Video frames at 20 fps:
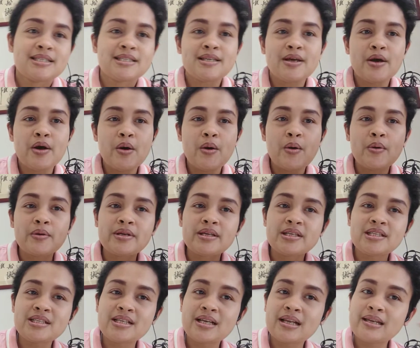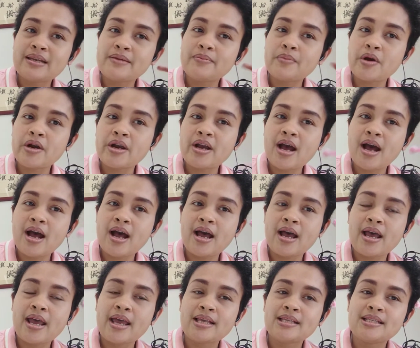So disclaimer
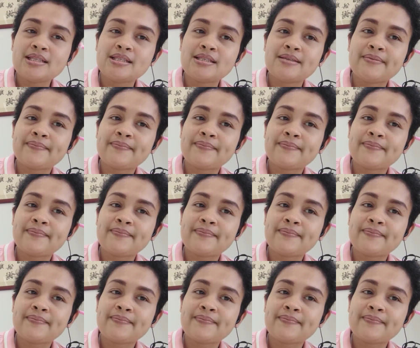guys,